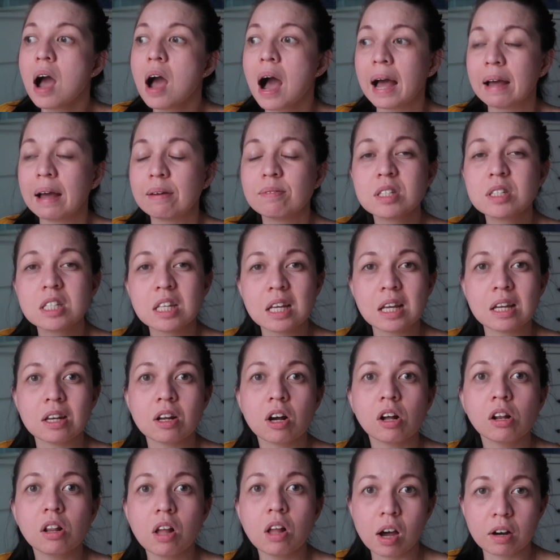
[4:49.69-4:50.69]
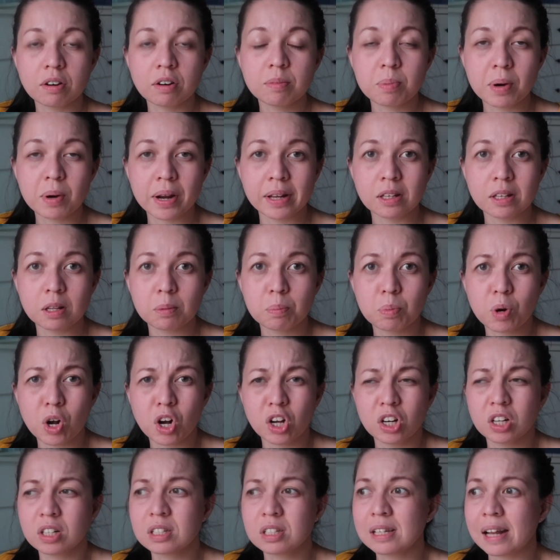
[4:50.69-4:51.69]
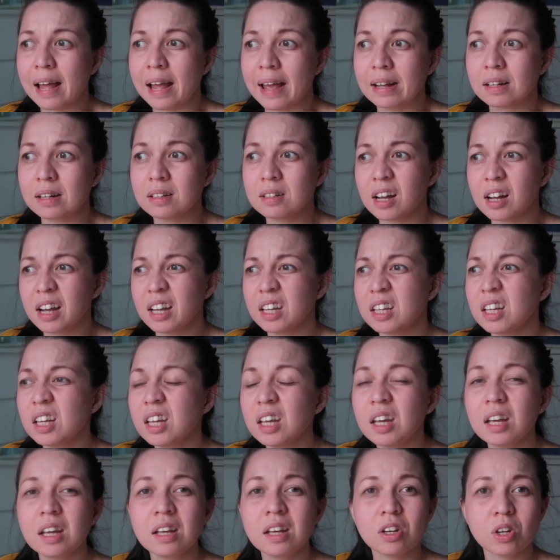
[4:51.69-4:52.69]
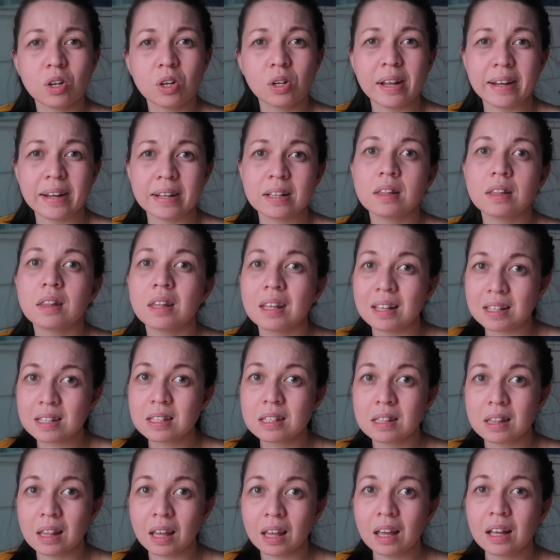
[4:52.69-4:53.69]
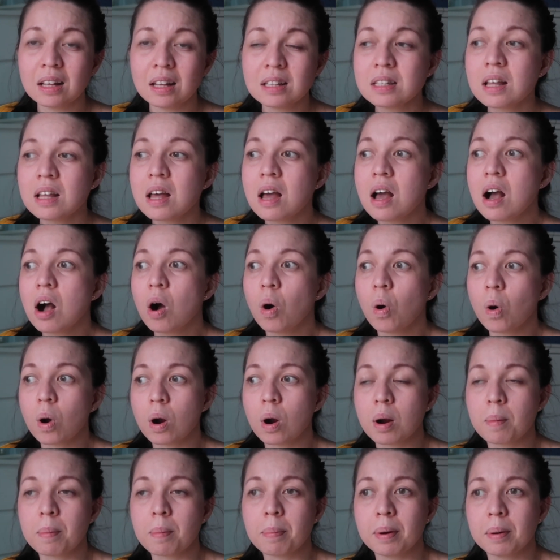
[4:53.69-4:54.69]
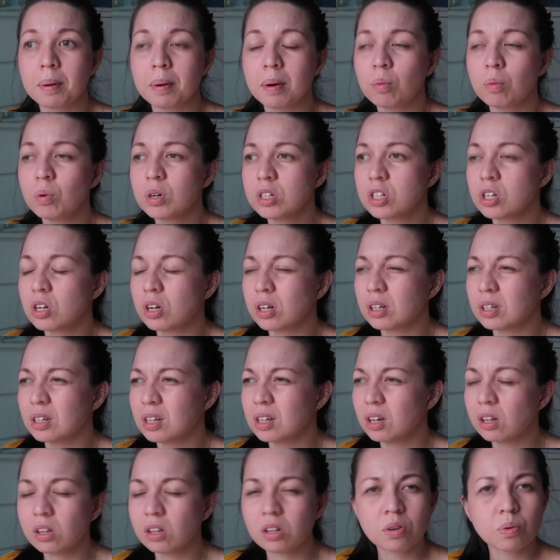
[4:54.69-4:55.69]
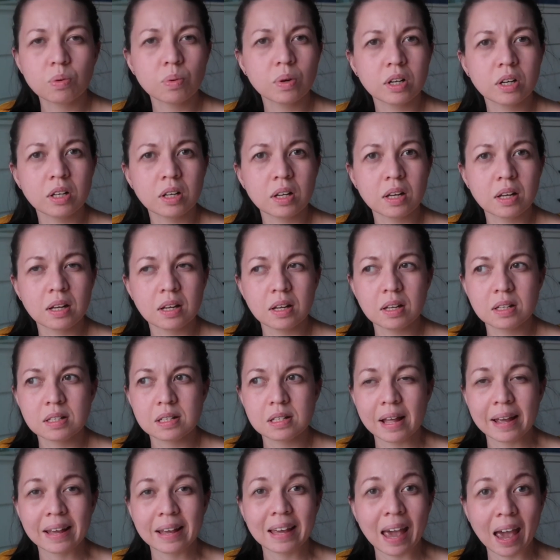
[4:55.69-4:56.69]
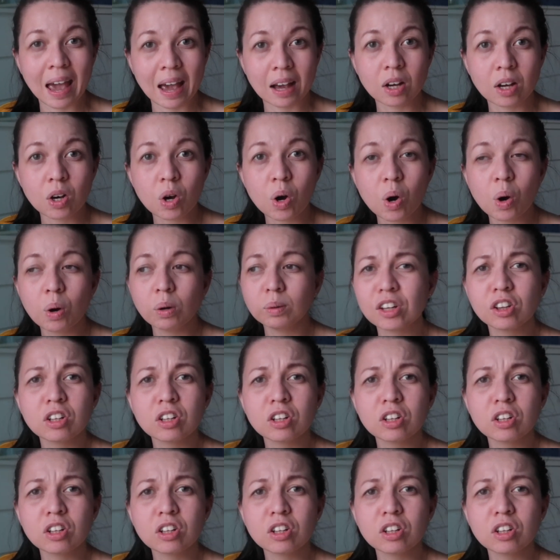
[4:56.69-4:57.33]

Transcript: I've seen a lot of branded products like Nike, you know, like these things, or what do you call it? The other one is like Echo.